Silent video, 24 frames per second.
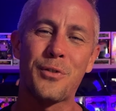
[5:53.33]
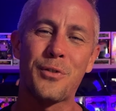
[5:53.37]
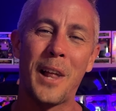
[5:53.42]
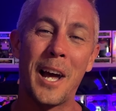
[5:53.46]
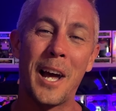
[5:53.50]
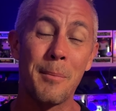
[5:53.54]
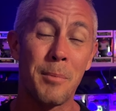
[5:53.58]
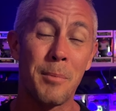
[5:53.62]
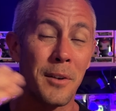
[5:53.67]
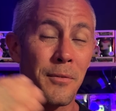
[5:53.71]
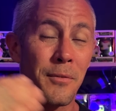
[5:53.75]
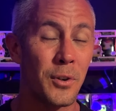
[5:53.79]

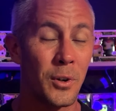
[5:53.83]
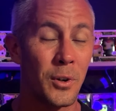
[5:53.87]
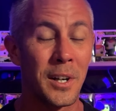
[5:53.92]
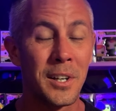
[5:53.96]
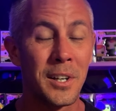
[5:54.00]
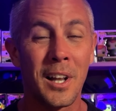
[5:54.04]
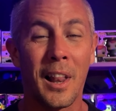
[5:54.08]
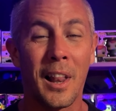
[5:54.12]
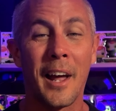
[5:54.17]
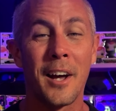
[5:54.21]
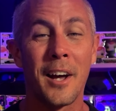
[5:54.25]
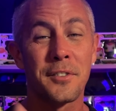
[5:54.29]
Fly, but if you're
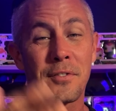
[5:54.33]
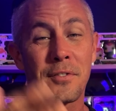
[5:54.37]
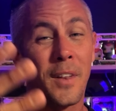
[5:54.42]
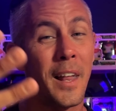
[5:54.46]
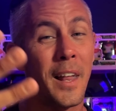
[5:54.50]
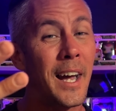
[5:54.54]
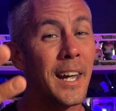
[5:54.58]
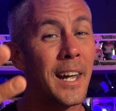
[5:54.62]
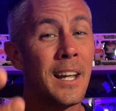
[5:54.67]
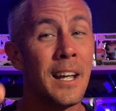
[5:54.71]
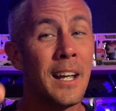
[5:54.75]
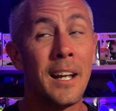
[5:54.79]
into Lounge
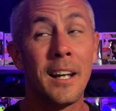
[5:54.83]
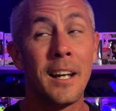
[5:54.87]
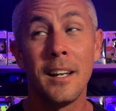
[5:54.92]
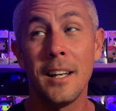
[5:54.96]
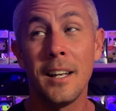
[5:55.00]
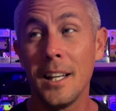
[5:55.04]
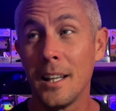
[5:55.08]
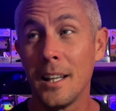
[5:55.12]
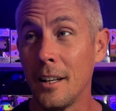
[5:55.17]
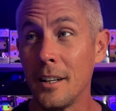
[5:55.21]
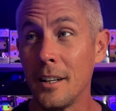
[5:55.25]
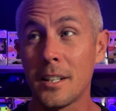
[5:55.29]
Fly,
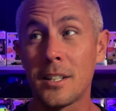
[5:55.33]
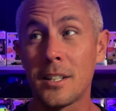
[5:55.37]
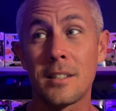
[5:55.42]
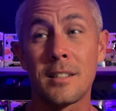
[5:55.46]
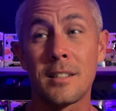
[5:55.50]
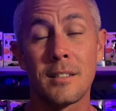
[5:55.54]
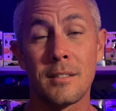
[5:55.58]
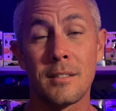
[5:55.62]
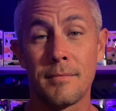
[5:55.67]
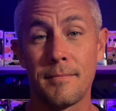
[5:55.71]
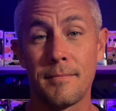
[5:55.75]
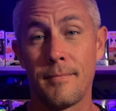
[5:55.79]
it
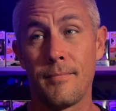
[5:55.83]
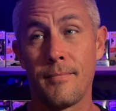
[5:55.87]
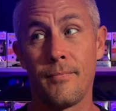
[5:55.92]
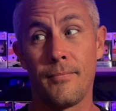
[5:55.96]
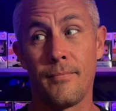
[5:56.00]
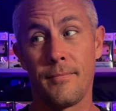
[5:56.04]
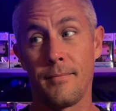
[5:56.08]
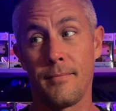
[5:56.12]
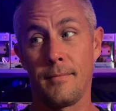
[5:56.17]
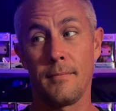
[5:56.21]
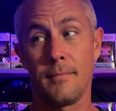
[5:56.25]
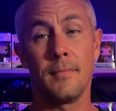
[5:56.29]
looks
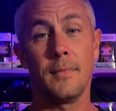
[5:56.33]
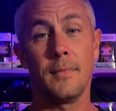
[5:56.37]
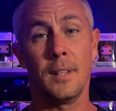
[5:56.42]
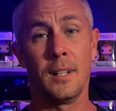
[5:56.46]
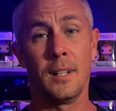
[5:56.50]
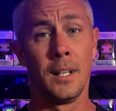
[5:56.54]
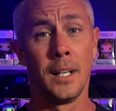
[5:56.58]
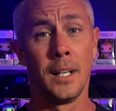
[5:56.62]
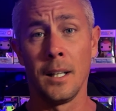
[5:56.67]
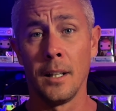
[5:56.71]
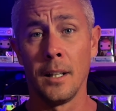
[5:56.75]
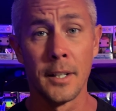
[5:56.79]

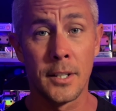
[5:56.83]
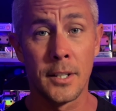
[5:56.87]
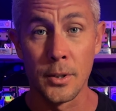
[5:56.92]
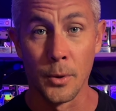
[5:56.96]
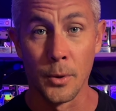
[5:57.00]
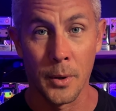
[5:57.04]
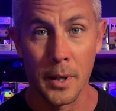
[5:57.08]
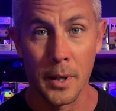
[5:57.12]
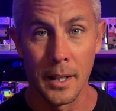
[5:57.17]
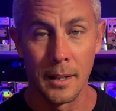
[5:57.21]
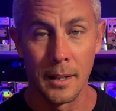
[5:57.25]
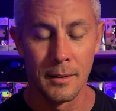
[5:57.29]

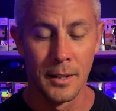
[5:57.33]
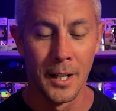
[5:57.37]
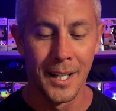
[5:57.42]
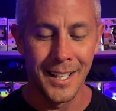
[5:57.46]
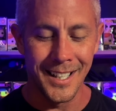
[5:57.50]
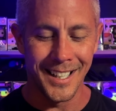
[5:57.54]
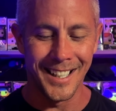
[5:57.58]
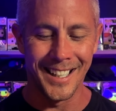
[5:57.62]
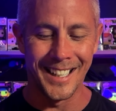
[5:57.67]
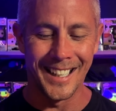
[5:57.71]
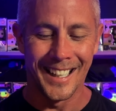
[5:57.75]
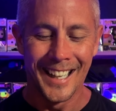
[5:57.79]
okay.
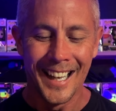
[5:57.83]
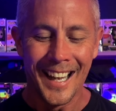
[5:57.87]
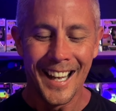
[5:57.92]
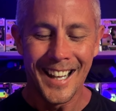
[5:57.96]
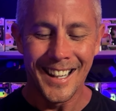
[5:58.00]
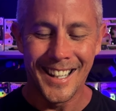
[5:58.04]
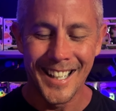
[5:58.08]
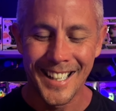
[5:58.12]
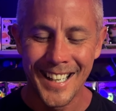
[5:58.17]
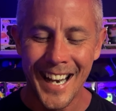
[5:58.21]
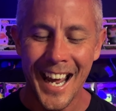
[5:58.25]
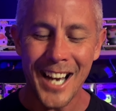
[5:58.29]

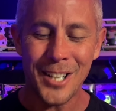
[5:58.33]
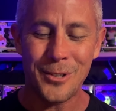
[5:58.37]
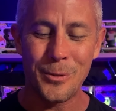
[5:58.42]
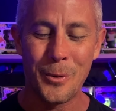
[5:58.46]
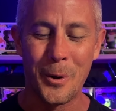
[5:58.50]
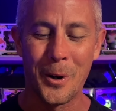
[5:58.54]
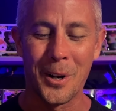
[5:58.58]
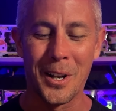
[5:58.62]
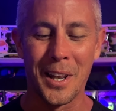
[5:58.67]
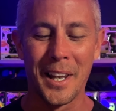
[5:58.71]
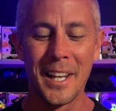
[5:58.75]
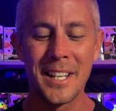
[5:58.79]
The next
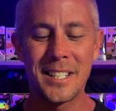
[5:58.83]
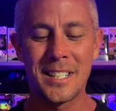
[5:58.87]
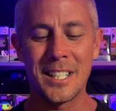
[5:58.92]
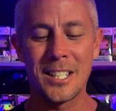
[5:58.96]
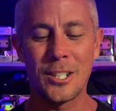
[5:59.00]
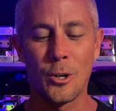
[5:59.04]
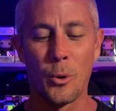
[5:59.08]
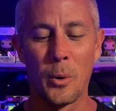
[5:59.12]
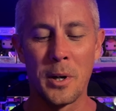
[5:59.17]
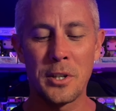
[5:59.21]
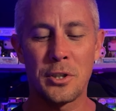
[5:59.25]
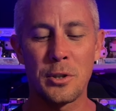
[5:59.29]
one on the list
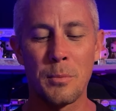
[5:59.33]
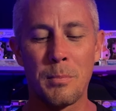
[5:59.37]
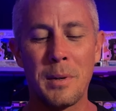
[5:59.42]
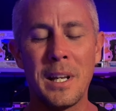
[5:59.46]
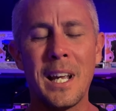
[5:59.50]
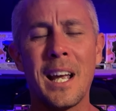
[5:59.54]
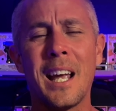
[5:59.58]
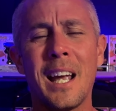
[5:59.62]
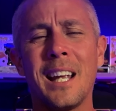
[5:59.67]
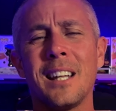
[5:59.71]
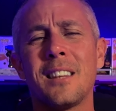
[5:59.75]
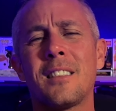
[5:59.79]
is going to
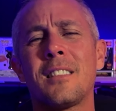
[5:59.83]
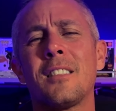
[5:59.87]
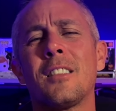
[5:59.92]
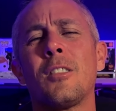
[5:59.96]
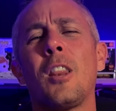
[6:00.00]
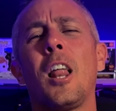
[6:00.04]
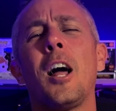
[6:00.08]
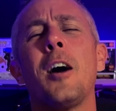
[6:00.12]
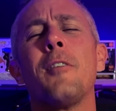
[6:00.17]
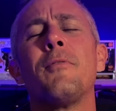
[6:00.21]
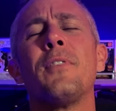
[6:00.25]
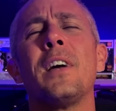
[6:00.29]
be a
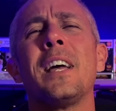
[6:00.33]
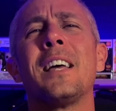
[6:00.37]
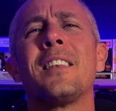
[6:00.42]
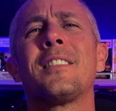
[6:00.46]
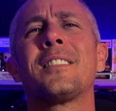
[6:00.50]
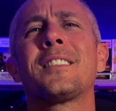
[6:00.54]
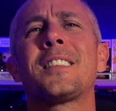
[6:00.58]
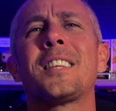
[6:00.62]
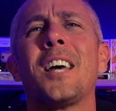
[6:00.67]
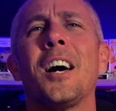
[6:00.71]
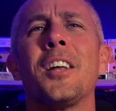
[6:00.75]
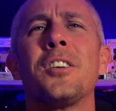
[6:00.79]
Love
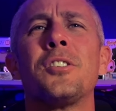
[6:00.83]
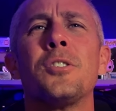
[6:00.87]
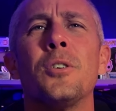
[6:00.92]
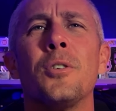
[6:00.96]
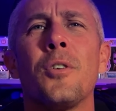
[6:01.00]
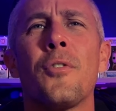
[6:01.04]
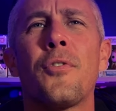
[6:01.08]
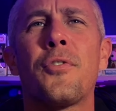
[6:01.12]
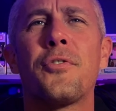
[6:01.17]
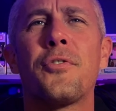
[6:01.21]
and Thunder